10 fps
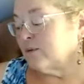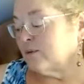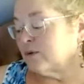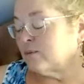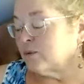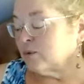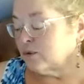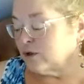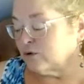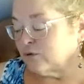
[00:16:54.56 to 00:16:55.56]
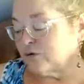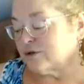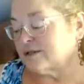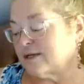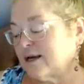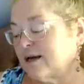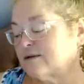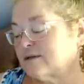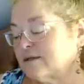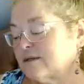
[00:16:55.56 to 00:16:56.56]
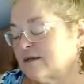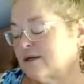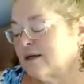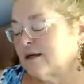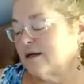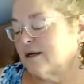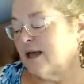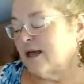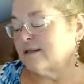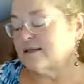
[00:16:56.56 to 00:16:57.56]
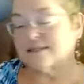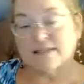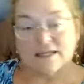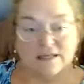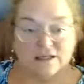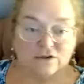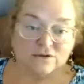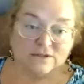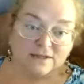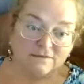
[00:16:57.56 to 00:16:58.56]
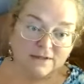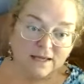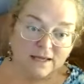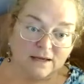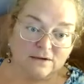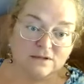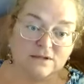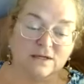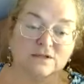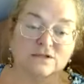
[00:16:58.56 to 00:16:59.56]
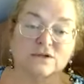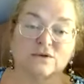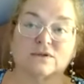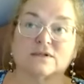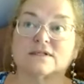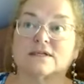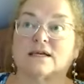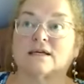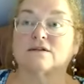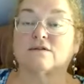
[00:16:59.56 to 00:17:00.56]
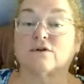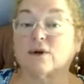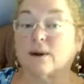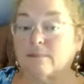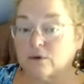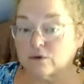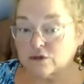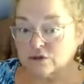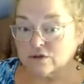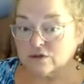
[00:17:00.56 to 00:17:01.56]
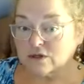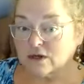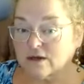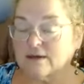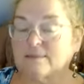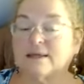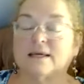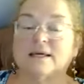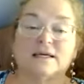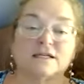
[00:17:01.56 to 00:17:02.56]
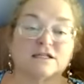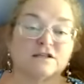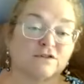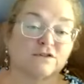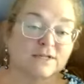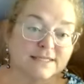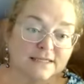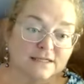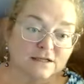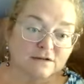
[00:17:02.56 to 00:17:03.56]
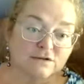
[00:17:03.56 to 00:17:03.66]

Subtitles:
with the moon in your first house and the sun in your seventh house. And so this is a very emotional time. It's a very sensitive